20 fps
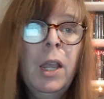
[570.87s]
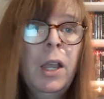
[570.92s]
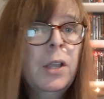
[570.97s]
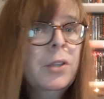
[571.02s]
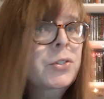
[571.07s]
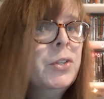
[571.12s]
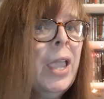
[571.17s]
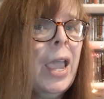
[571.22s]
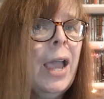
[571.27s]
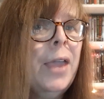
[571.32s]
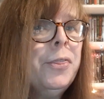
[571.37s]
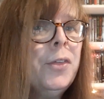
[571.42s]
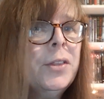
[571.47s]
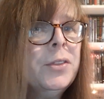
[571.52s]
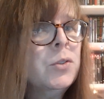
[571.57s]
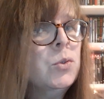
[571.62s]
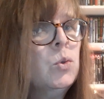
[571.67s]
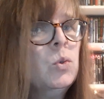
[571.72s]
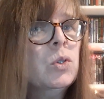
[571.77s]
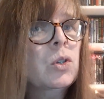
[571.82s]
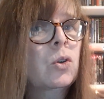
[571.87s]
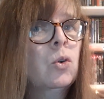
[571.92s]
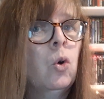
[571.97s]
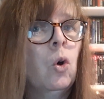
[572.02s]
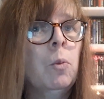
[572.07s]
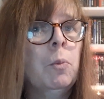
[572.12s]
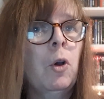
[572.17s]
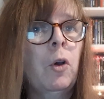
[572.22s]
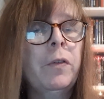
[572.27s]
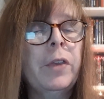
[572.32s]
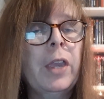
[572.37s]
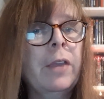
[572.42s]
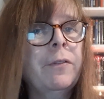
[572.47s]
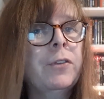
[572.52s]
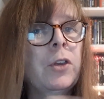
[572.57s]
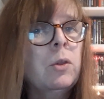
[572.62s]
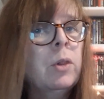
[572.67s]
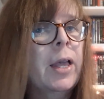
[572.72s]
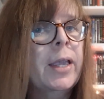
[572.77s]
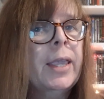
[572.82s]
So yeah, I thought this was a cool movie. If
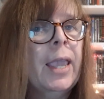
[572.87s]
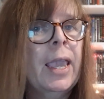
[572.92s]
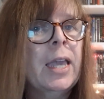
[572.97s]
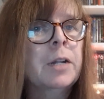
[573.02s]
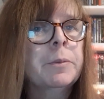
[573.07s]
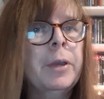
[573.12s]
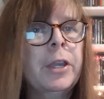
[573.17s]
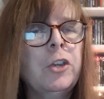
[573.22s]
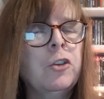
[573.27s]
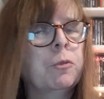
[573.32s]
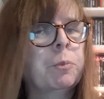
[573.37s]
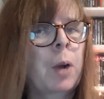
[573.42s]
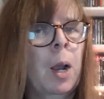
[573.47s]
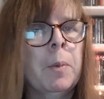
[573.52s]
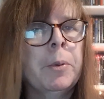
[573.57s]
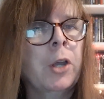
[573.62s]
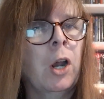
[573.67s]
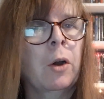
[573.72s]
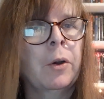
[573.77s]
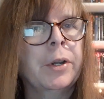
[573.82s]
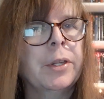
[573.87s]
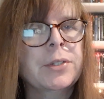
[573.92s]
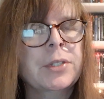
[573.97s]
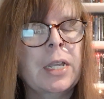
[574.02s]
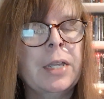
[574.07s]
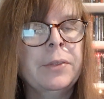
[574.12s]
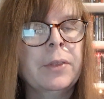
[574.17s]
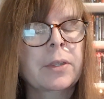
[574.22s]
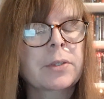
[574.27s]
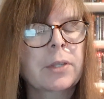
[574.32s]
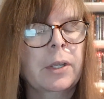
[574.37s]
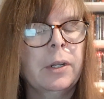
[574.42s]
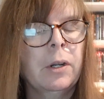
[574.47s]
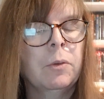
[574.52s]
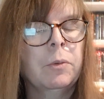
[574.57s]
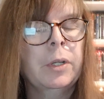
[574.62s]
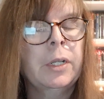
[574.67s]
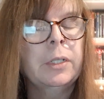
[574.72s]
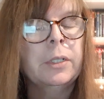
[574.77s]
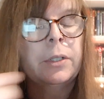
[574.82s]
you like anime, you've probably already seen this. I
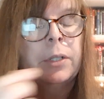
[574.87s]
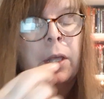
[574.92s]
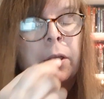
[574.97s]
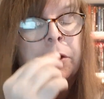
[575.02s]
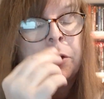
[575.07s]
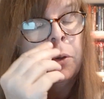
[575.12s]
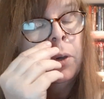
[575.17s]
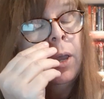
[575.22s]
don't need to tell you.